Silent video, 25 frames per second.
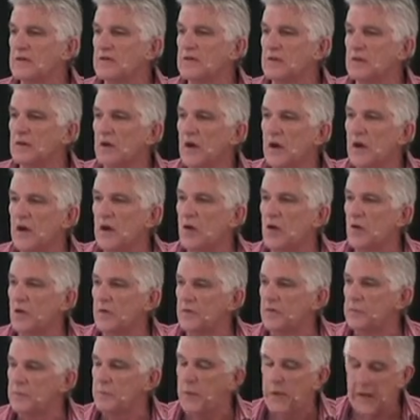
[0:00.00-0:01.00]
us
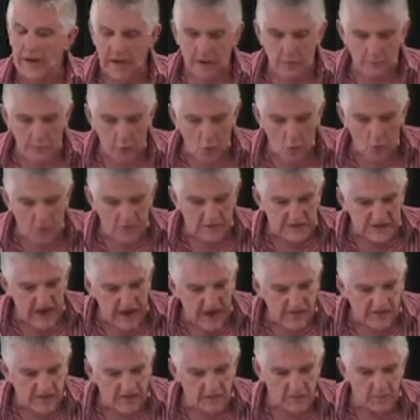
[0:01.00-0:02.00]
who have borne
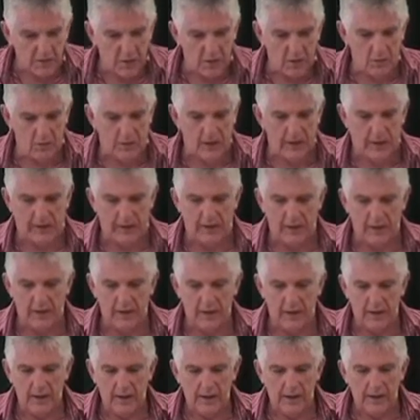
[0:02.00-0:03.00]
testimony.
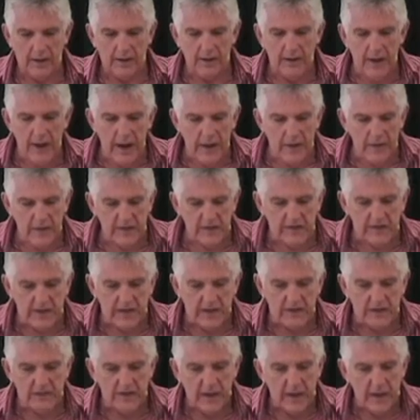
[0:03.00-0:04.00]
Now he
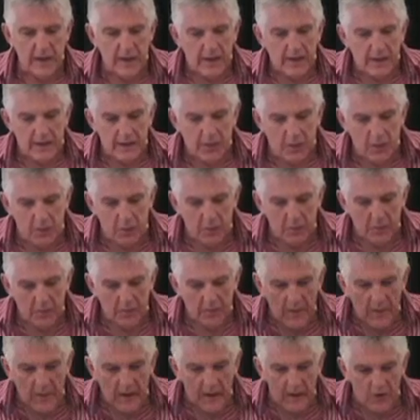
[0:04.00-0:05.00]
says,
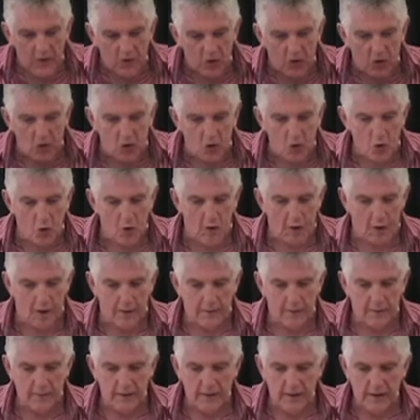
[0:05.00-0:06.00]

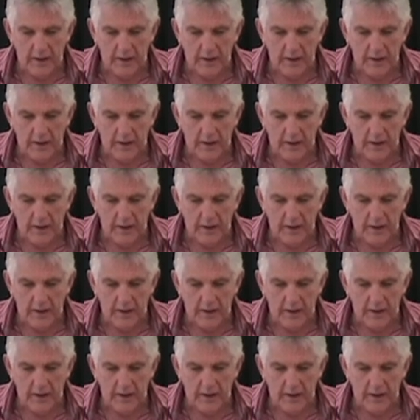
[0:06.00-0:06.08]
endure.